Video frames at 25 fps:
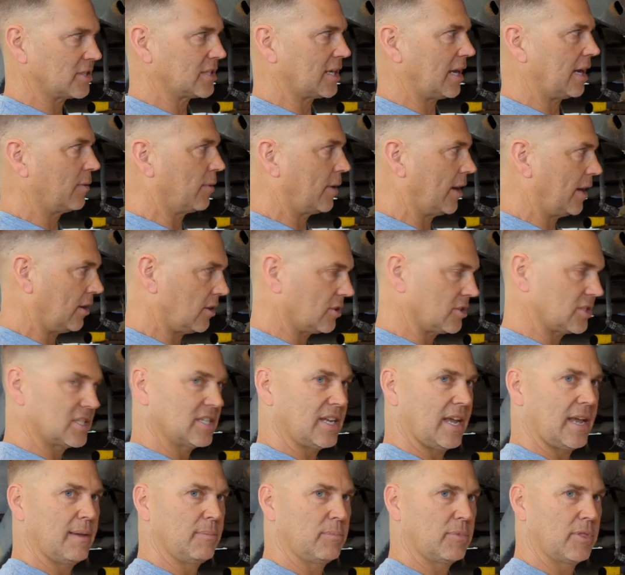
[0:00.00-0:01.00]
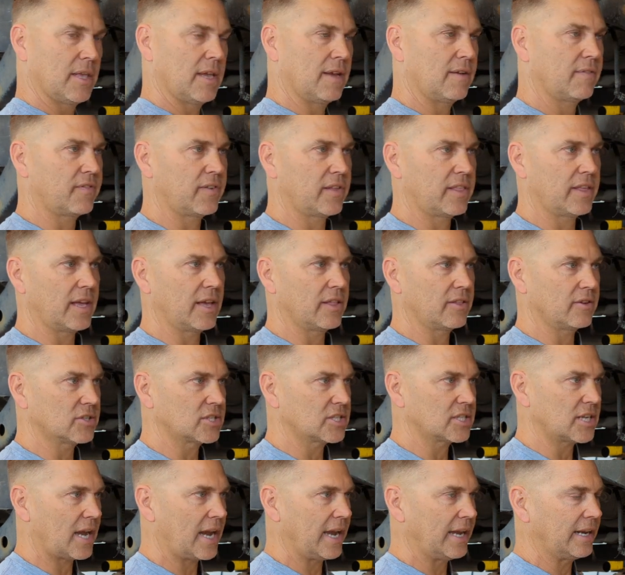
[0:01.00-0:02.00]
one on the outside rail, same thing
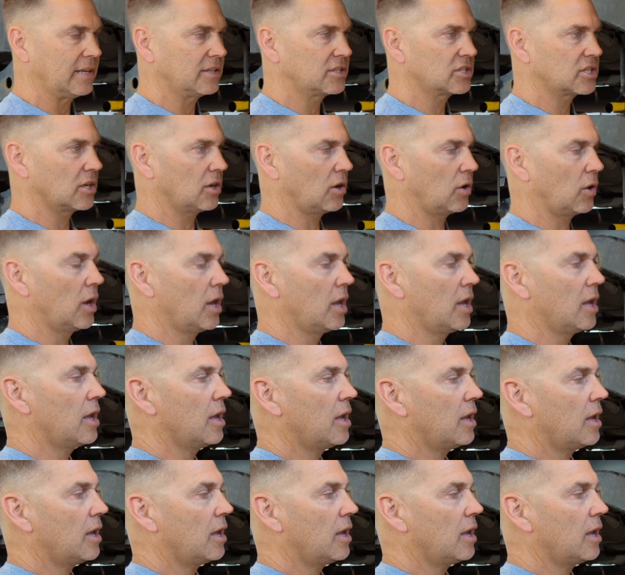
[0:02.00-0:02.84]
for the other side. So